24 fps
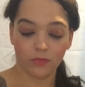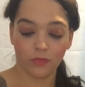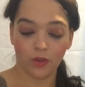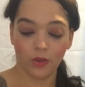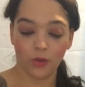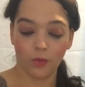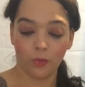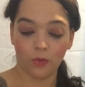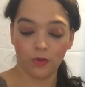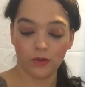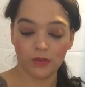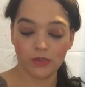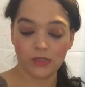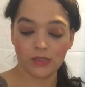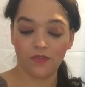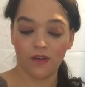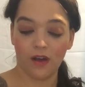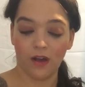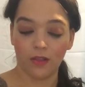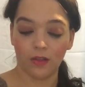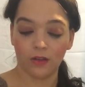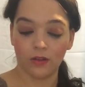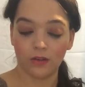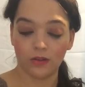Words
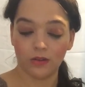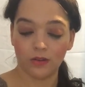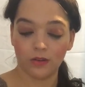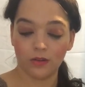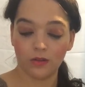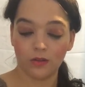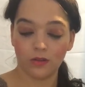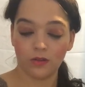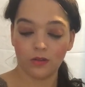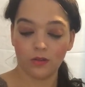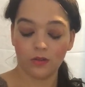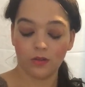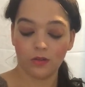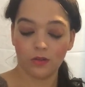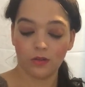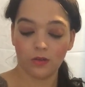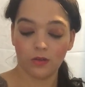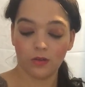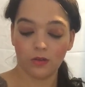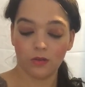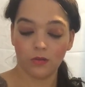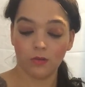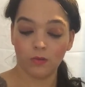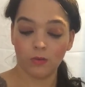followed,
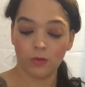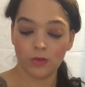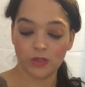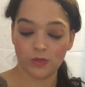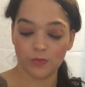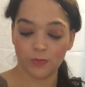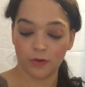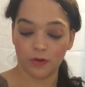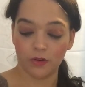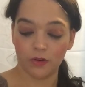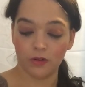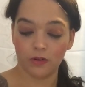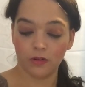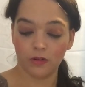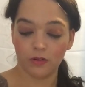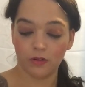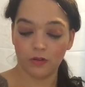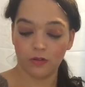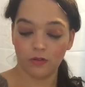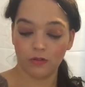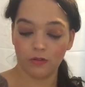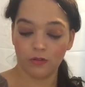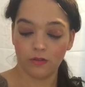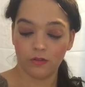whispered,
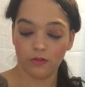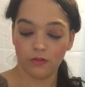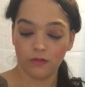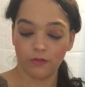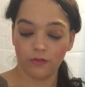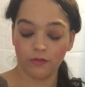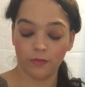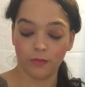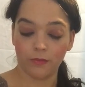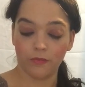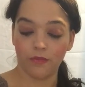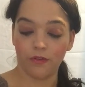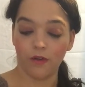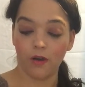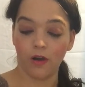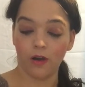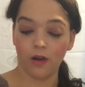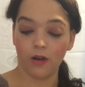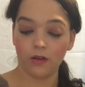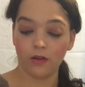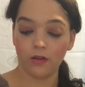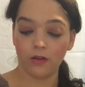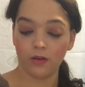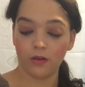from
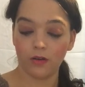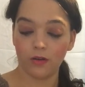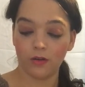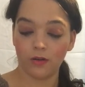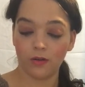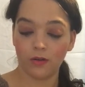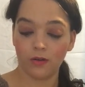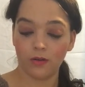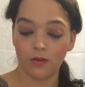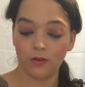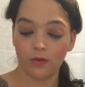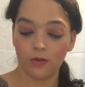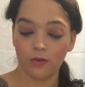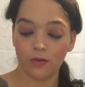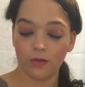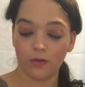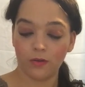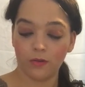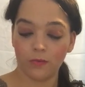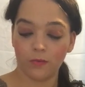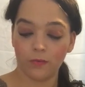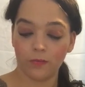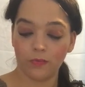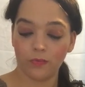far,
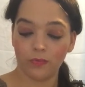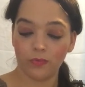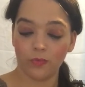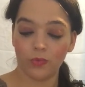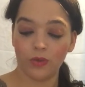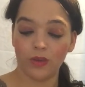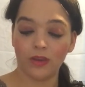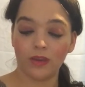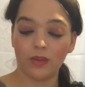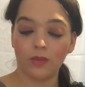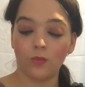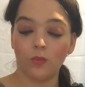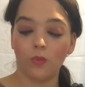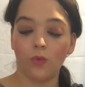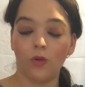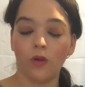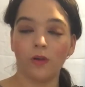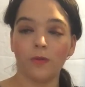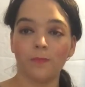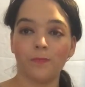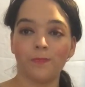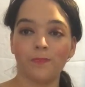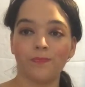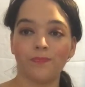weak and
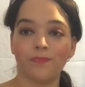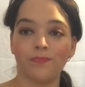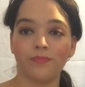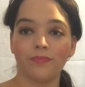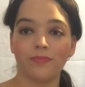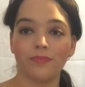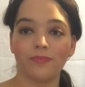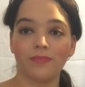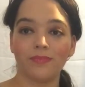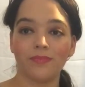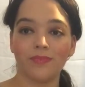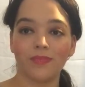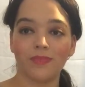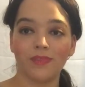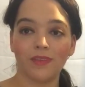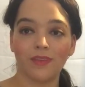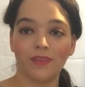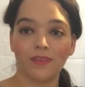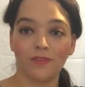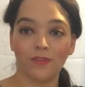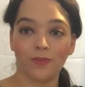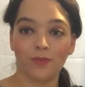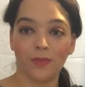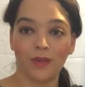warm,
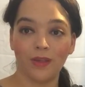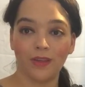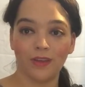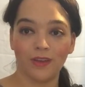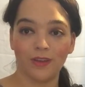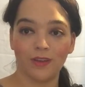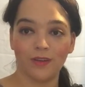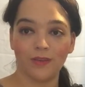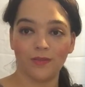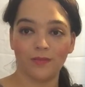familiar.